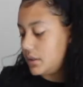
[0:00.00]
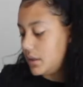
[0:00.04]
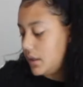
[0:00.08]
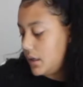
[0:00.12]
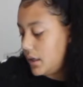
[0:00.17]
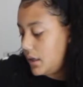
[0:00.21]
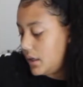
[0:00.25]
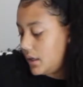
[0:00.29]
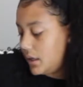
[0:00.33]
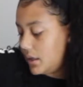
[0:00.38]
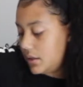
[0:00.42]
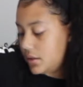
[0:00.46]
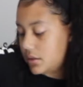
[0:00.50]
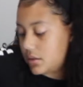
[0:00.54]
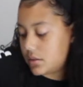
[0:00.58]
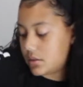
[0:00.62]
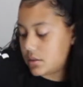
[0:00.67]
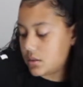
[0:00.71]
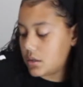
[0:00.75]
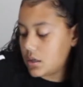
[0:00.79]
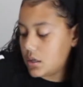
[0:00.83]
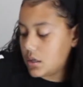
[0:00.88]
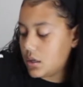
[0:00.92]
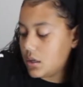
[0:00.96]
And
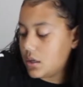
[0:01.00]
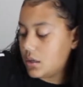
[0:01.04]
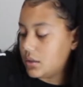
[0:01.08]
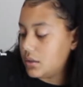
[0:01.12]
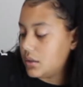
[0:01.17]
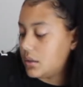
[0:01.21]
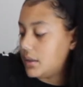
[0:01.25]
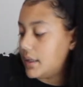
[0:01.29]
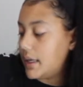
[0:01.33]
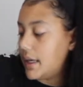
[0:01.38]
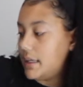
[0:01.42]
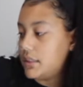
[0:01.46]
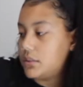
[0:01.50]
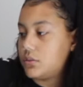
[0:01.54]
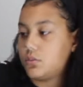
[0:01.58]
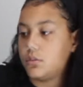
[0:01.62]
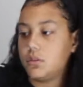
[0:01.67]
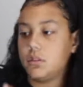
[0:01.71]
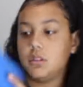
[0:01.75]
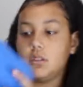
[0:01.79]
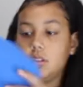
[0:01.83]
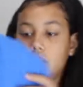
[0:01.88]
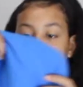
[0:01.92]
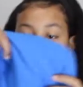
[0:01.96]
the last
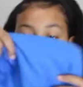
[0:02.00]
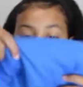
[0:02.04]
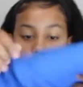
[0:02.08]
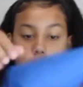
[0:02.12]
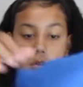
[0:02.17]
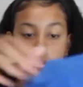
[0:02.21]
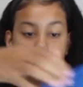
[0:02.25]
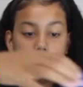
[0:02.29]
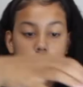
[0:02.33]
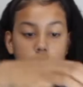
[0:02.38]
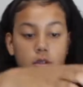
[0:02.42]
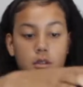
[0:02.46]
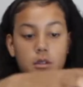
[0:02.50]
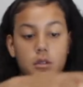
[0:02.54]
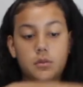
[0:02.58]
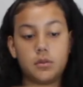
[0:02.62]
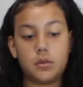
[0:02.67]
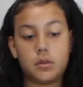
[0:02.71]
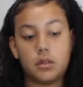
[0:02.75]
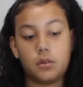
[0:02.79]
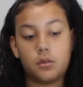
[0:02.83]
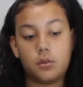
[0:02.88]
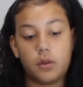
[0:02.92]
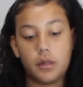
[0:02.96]
one is a blue shirt
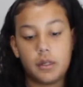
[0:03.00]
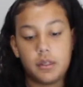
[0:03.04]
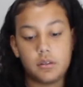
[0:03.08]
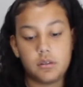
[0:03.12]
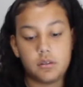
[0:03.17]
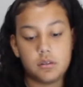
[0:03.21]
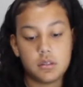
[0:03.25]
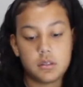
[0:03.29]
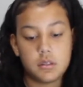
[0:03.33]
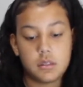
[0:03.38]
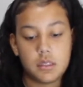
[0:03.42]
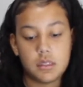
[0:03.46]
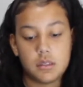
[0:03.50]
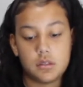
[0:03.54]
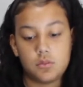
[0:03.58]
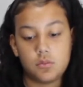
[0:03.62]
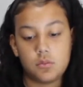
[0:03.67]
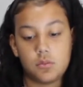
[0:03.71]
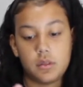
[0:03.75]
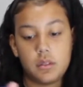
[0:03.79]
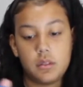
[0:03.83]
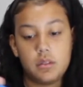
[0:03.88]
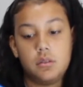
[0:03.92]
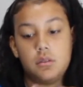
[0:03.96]
with the white horse as
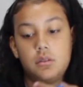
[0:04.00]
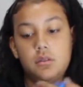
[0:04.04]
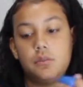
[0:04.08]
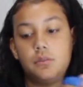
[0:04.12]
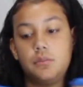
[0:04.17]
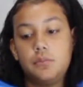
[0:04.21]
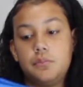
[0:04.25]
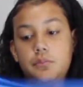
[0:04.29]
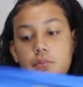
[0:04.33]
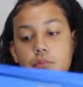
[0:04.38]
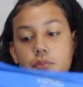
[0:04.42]
well.